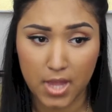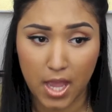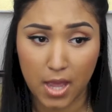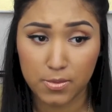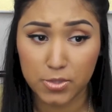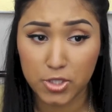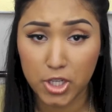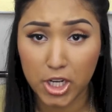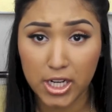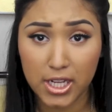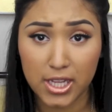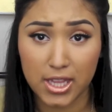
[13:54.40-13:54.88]

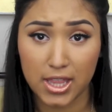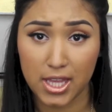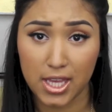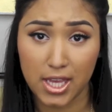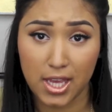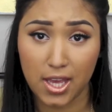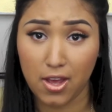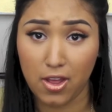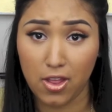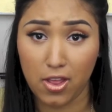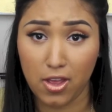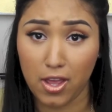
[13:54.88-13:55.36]
I'm trying to
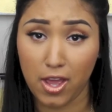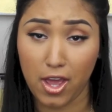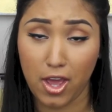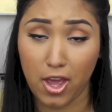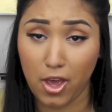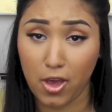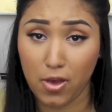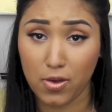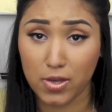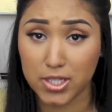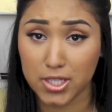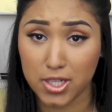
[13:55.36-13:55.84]
think how long
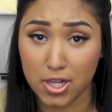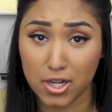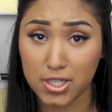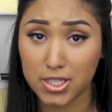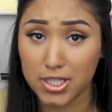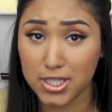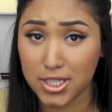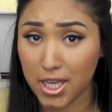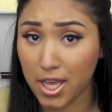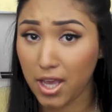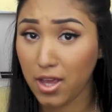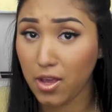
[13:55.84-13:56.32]
ago because
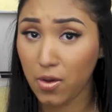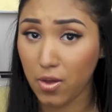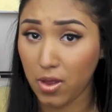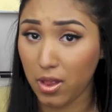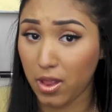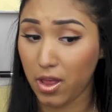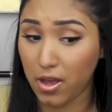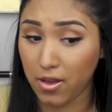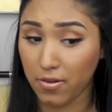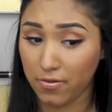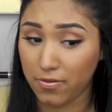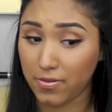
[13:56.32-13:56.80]
honestly I go a
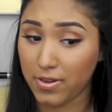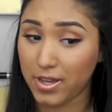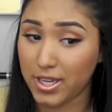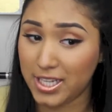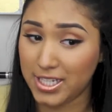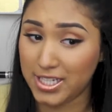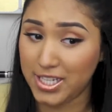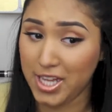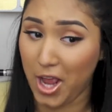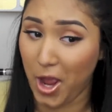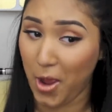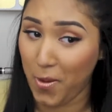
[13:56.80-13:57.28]
long
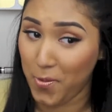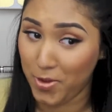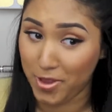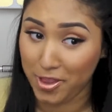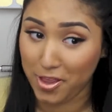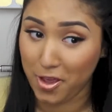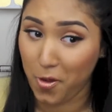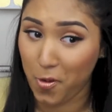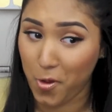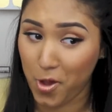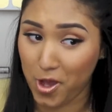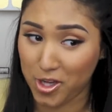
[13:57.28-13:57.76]
fucking time
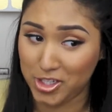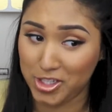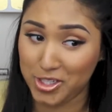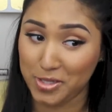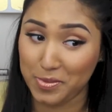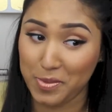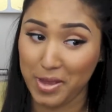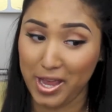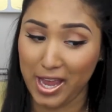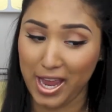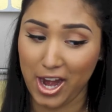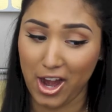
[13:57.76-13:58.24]
without
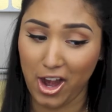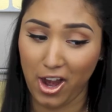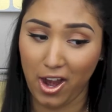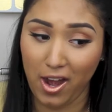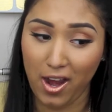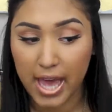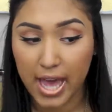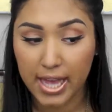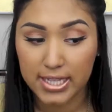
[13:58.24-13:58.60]
washing my hair.